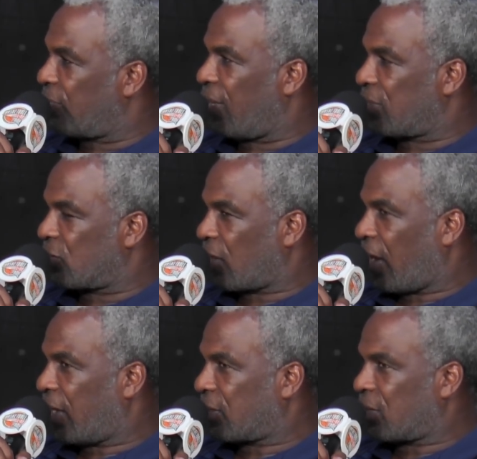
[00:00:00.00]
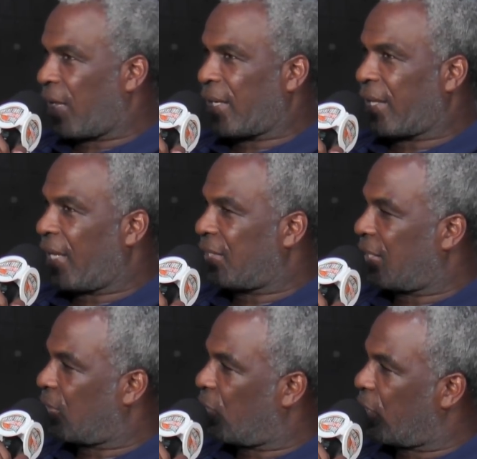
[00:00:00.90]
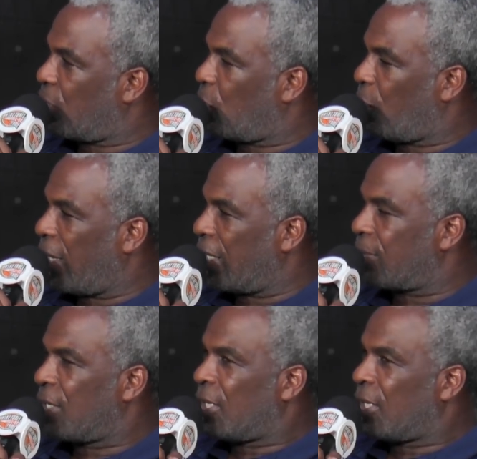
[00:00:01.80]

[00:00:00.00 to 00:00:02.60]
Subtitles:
veteran guys, because a lot of guys like to go their own way.